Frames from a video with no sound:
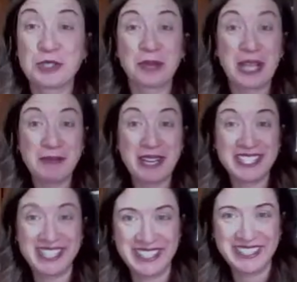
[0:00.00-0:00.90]
play Make
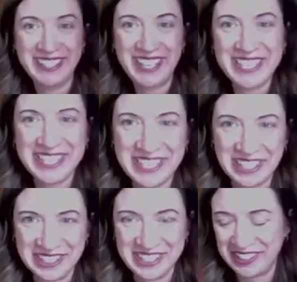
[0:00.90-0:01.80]
10 as a
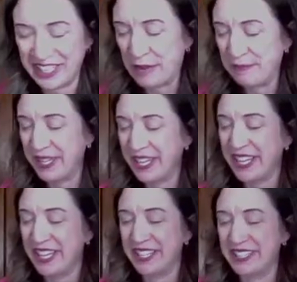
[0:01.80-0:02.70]
solitaire game
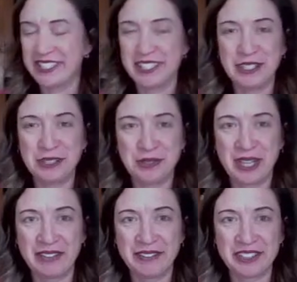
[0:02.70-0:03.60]
is you
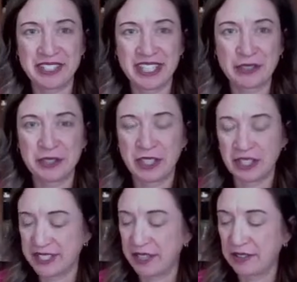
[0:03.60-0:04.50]
have your deck of
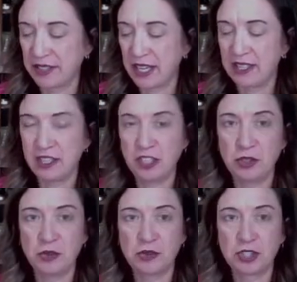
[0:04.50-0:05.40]
cards out and
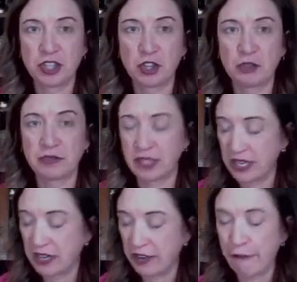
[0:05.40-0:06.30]
you turn over
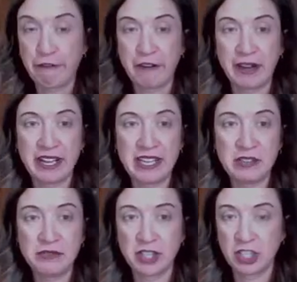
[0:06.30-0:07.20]

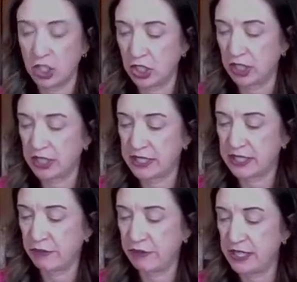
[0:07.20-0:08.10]
5 cards
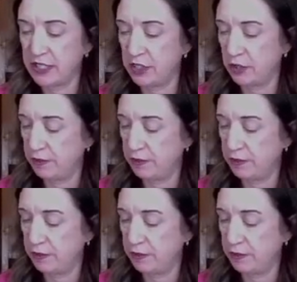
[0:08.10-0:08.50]
to face you.